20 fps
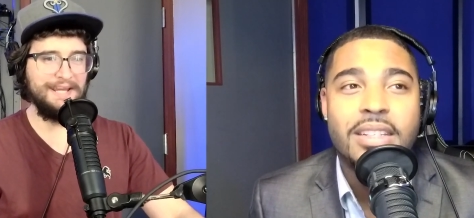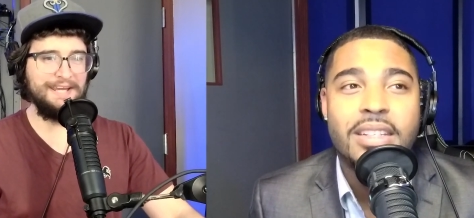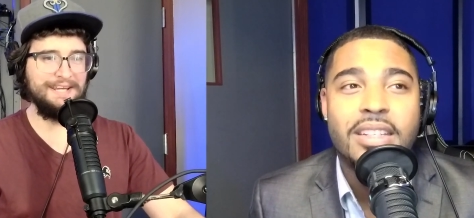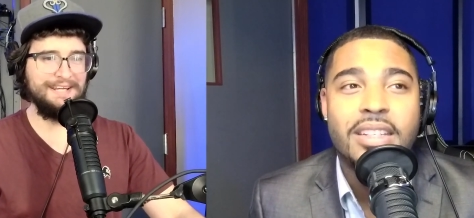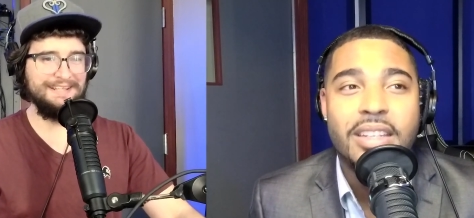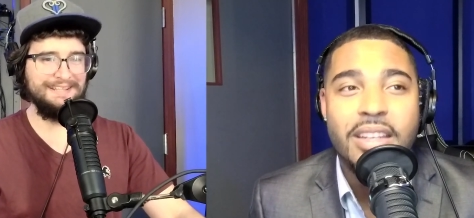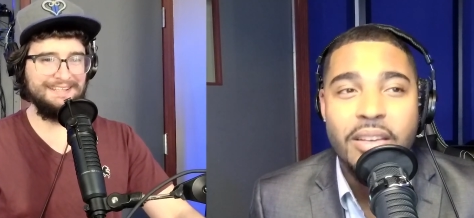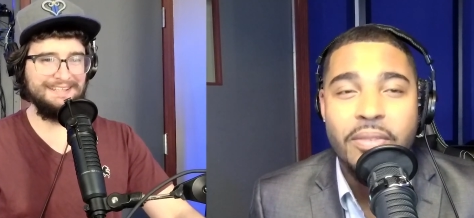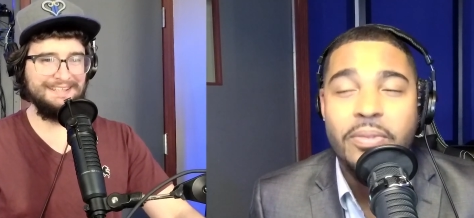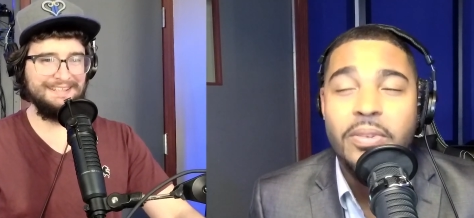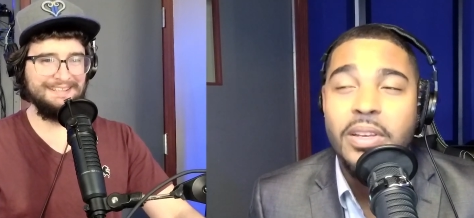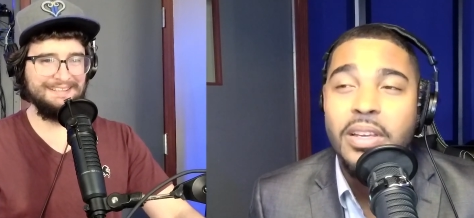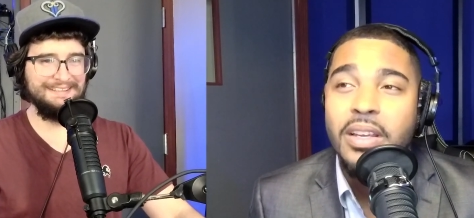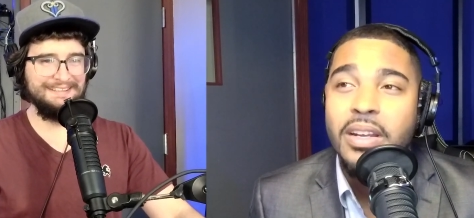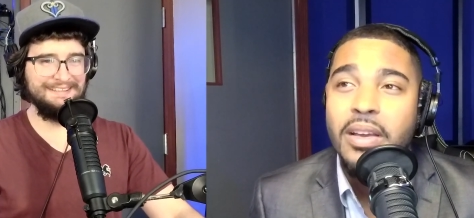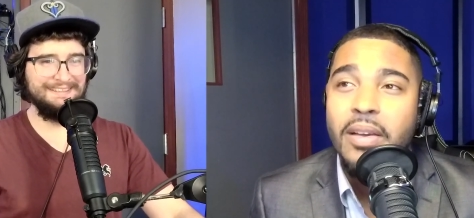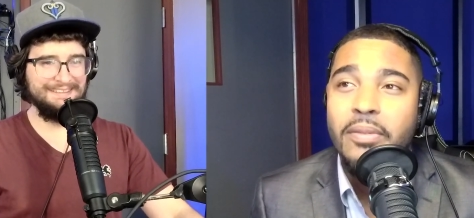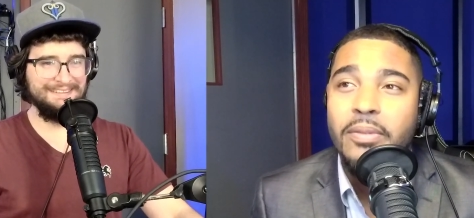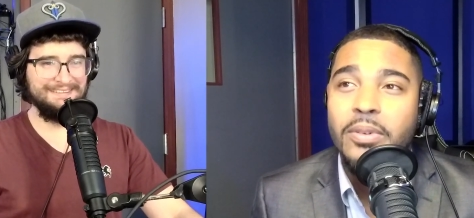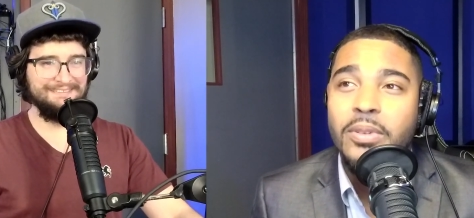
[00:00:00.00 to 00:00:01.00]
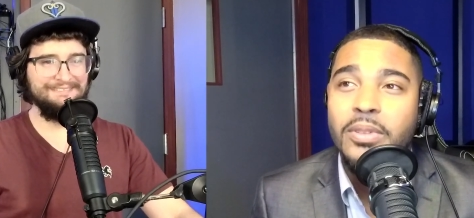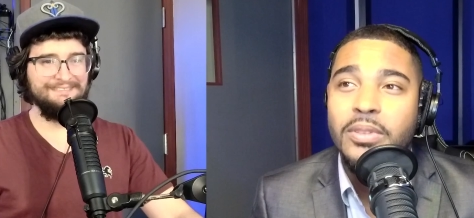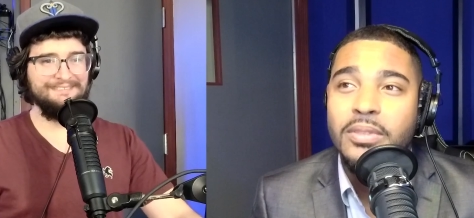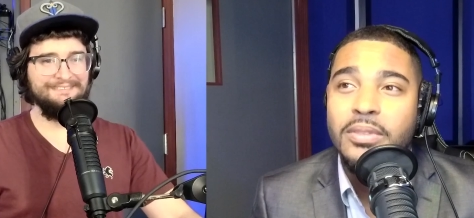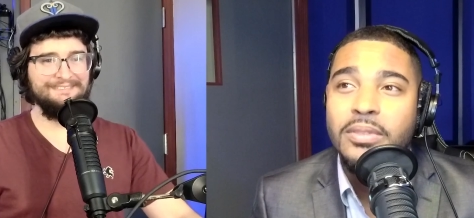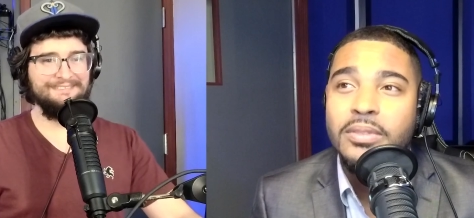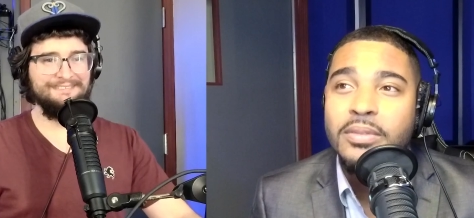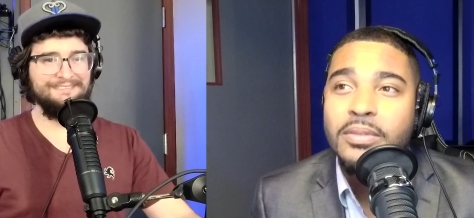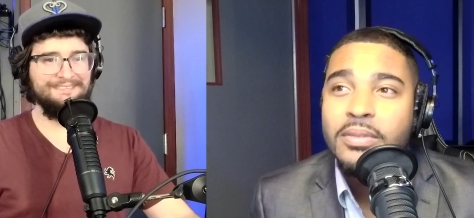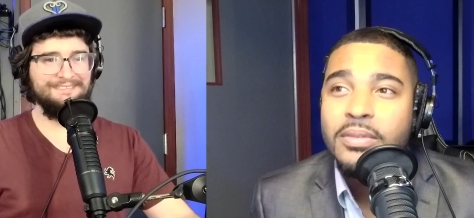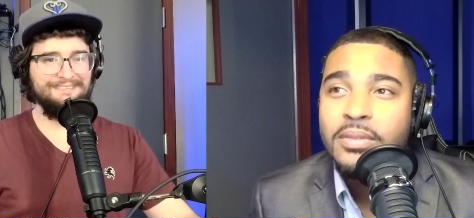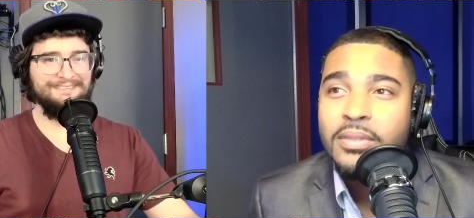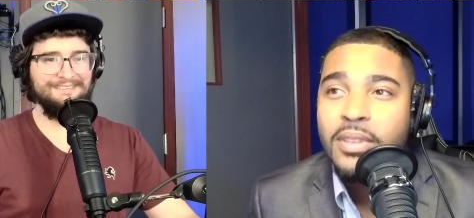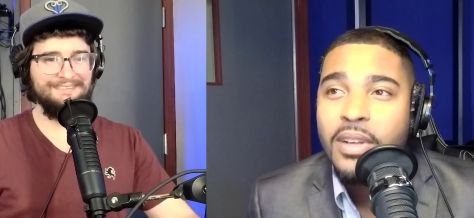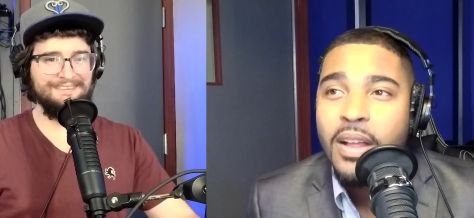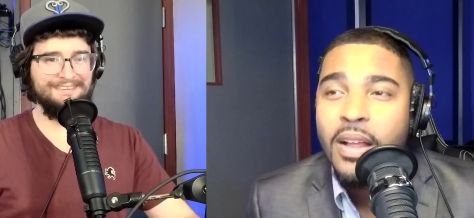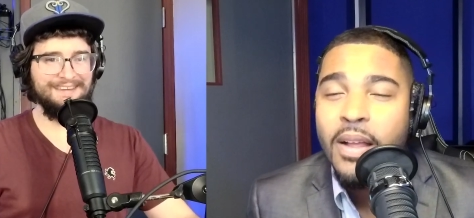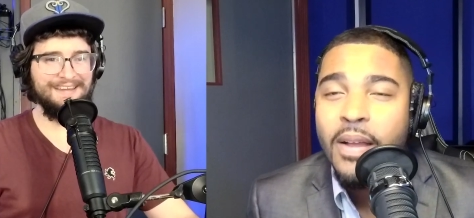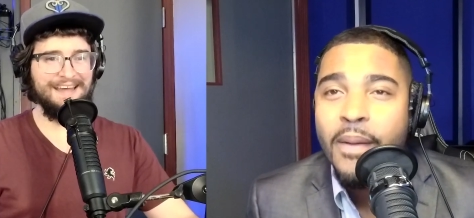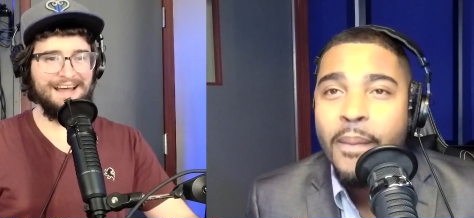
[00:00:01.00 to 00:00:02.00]
Speaker 1: significant effort.
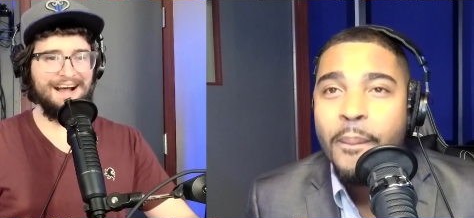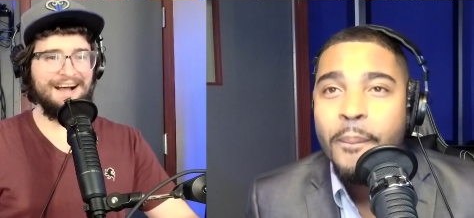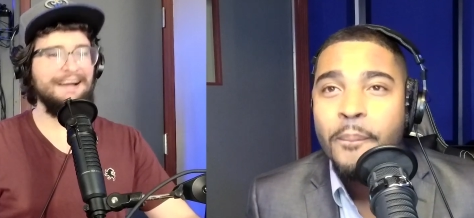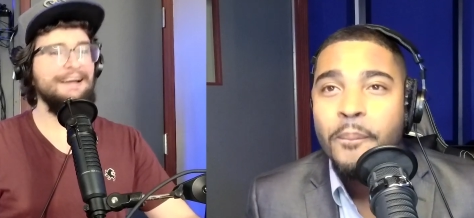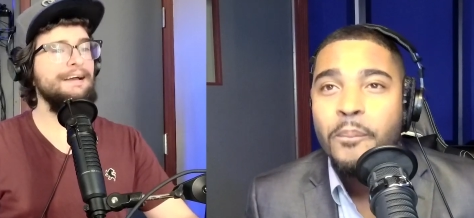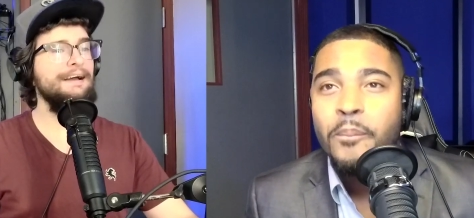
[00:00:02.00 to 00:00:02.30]
Yeah. yeah.